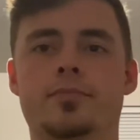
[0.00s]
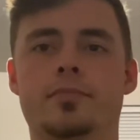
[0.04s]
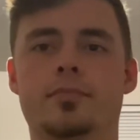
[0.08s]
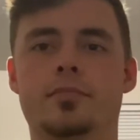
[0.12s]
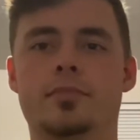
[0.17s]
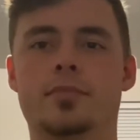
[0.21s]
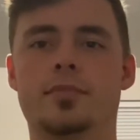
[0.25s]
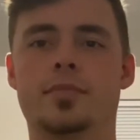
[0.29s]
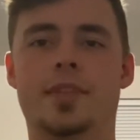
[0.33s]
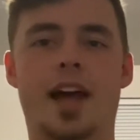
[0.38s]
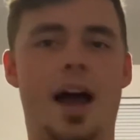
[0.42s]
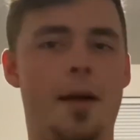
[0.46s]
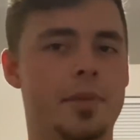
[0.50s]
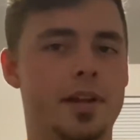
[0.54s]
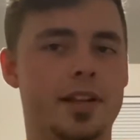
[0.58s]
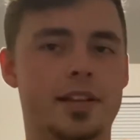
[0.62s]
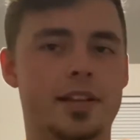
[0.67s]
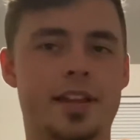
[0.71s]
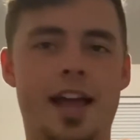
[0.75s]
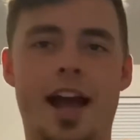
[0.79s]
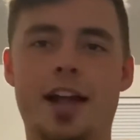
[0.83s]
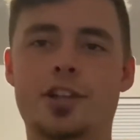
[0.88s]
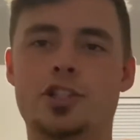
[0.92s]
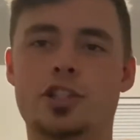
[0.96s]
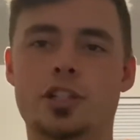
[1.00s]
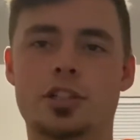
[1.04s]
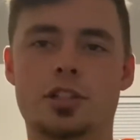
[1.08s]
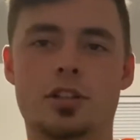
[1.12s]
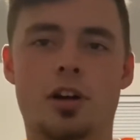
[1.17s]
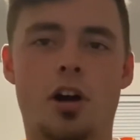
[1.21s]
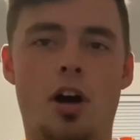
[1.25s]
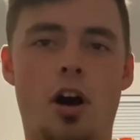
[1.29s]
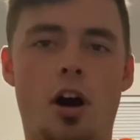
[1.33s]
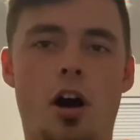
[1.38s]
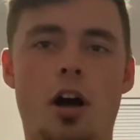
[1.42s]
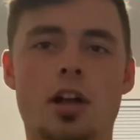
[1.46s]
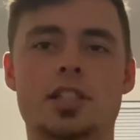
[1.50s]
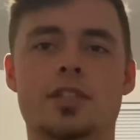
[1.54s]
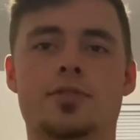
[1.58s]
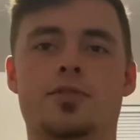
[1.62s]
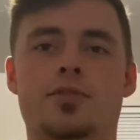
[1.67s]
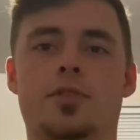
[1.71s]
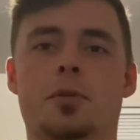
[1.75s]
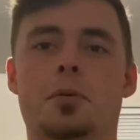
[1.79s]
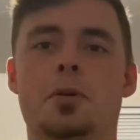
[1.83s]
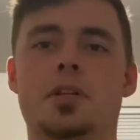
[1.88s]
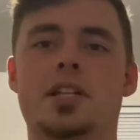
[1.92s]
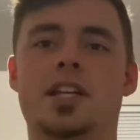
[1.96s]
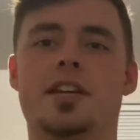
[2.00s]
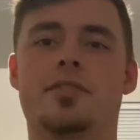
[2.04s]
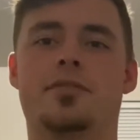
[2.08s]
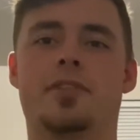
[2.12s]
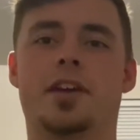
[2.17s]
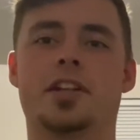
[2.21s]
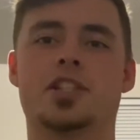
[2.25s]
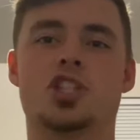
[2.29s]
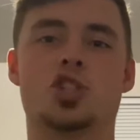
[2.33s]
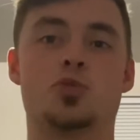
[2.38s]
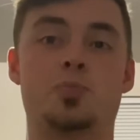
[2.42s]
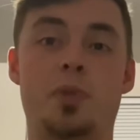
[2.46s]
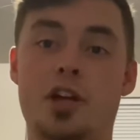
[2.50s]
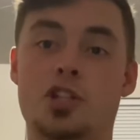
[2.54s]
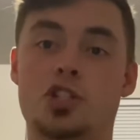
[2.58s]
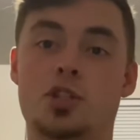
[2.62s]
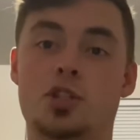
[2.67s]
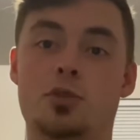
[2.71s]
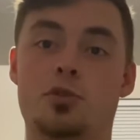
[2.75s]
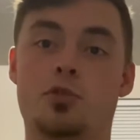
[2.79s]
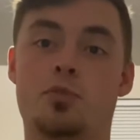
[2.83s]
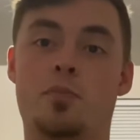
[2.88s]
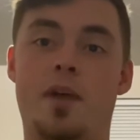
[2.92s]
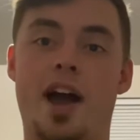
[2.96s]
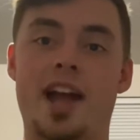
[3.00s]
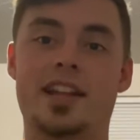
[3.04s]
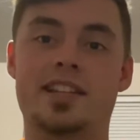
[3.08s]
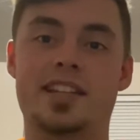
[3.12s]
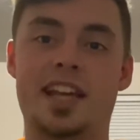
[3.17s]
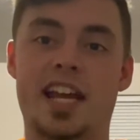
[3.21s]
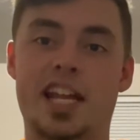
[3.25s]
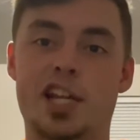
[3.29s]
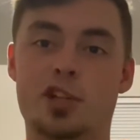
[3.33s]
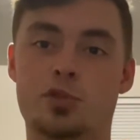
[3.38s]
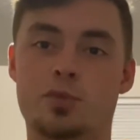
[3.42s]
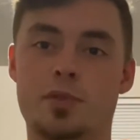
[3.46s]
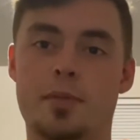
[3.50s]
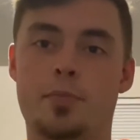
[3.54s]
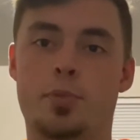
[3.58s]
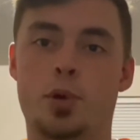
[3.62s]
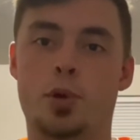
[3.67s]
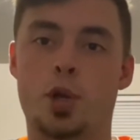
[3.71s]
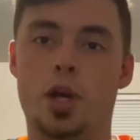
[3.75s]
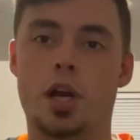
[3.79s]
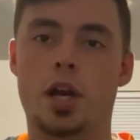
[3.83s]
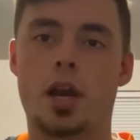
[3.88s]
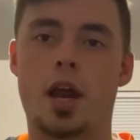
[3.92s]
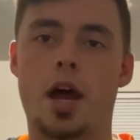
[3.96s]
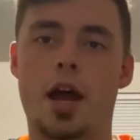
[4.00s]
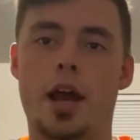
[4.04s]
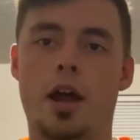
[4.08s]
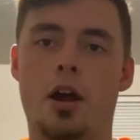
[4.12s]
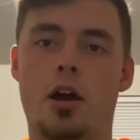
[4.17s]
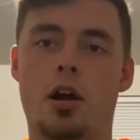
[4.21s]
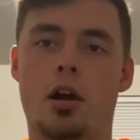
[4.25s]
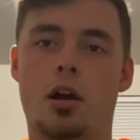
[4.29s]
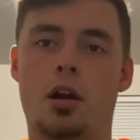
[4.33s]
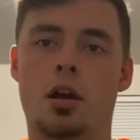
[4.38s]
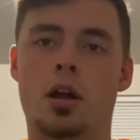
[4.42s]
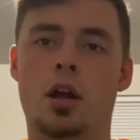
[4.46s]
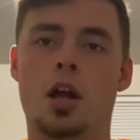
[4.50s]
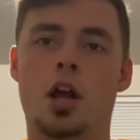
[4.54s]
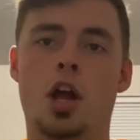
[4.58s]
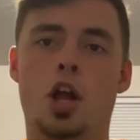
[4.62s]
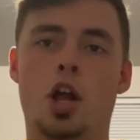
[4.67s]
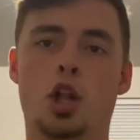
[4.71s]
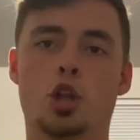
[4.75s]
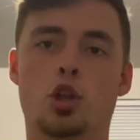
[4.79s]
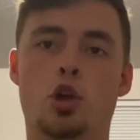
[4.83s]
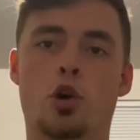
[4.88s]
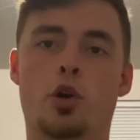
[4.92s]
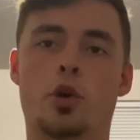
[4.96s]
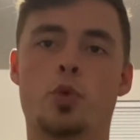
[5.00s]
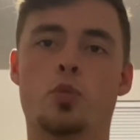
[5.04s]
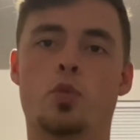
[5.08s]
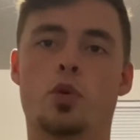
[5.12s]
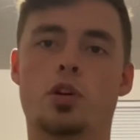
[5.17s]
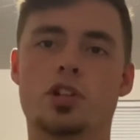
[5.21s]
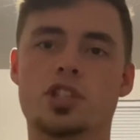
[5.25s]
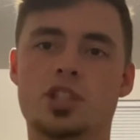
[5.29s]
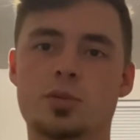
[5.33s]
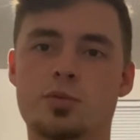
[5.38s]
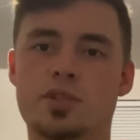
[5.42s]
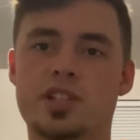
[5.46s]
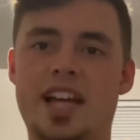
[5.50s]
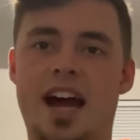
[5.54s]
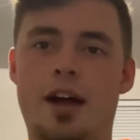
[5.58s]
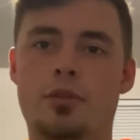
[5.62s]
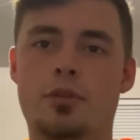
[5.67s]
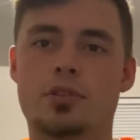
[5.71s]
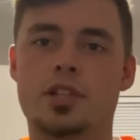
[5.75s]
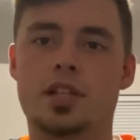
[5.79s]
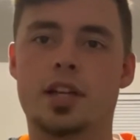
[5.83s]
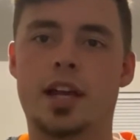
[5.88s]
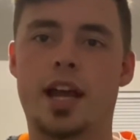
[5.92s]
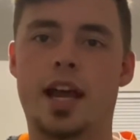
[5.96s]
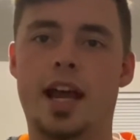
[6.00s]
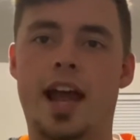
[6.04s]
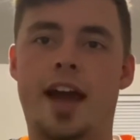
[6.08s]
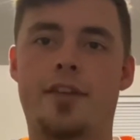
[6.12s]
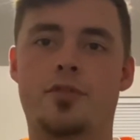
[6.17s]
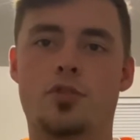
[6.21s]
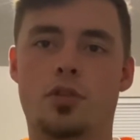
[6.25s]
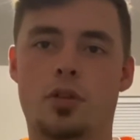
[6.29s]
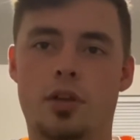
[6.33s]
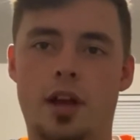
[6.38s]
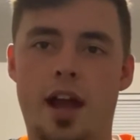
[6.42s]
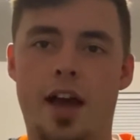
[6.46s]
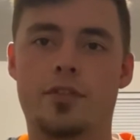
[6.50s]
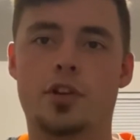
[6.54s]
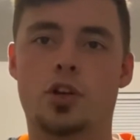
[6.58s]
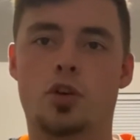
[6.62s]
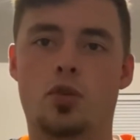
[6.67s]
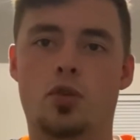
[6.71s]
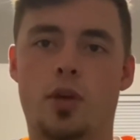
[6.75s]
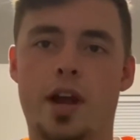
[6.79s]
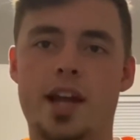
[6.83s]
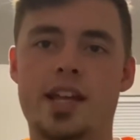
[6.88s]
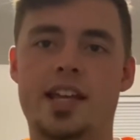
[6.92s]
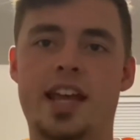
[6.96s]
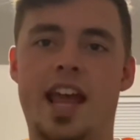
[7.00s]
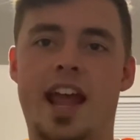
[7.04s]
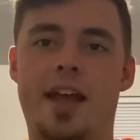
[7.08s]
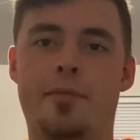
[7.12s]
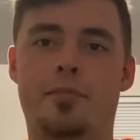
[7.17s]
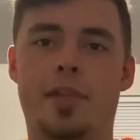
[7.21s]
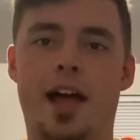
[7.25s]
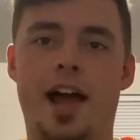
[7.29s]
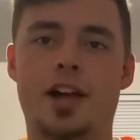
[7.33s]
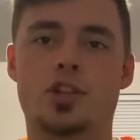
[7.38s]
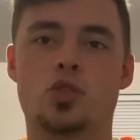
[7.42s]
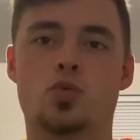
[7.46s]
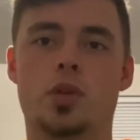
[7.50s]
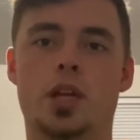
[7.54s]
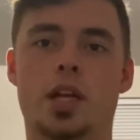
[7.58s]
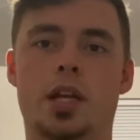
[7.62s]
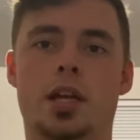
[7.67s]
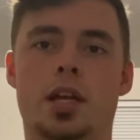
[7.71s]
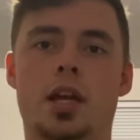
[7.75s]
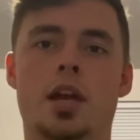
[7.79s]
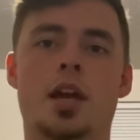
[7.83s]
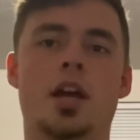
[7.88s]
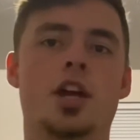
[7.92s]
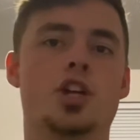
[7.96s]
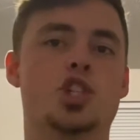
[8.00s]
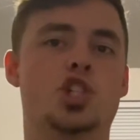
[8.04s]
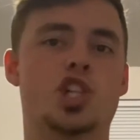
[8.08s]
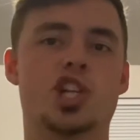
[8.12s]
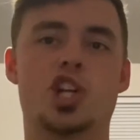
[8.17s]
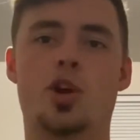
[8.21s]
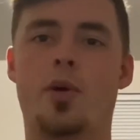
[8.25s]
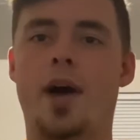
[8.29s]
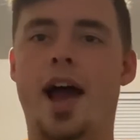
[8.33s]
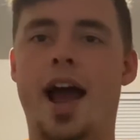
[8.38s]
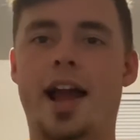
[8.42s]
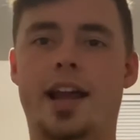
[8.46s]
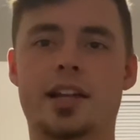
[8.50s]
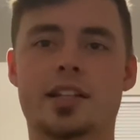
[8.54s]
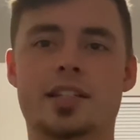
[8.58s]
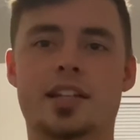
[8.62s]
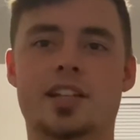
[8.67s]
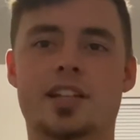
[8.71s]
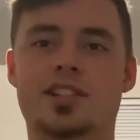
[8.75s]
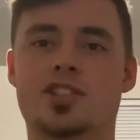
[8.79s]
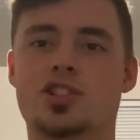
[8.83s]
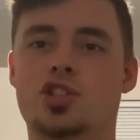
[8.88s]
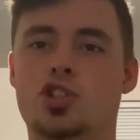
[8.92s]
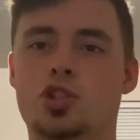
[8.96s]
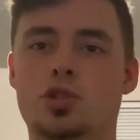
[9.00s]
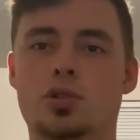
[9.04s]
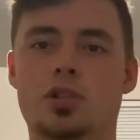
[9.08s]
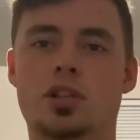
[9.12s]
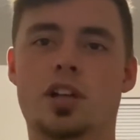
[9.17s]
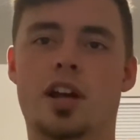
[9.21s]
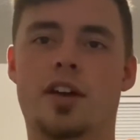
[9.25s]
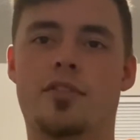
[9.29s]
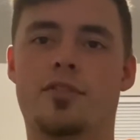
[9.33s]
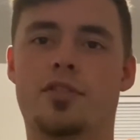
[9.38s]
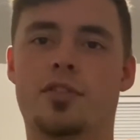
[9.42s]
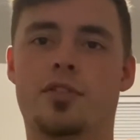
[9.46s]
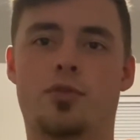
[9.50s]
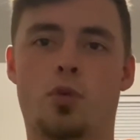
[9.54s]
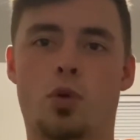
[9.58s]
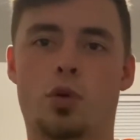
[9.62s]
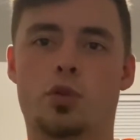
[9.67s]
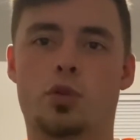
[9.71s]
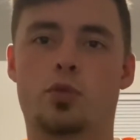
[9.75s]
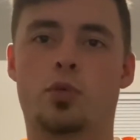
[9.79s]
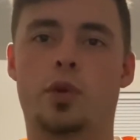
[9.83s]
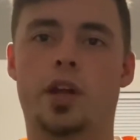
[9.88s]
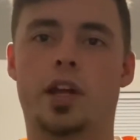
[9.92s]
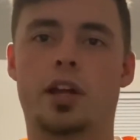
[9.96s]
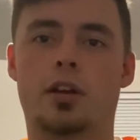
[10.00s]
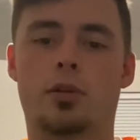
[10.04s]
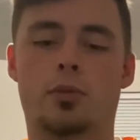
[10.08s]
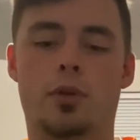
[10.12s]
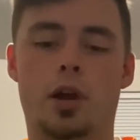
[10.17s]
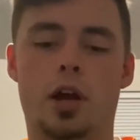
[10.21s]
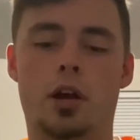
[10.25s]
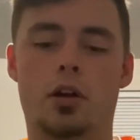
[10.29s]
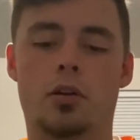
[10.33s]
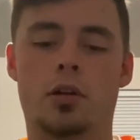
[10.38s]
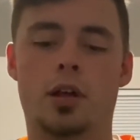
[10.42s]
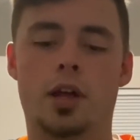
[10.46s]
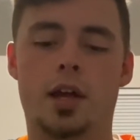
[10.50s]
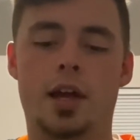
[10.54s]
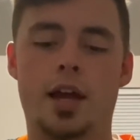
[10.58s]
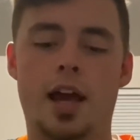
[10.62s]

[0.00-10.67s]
I mean, that's just awesome for the defense, especially with Mike Daniels being put on IR. Logan Wilson is out today after having a great game last week. Geno Atkins hasn't suited up for the 4th week in a row.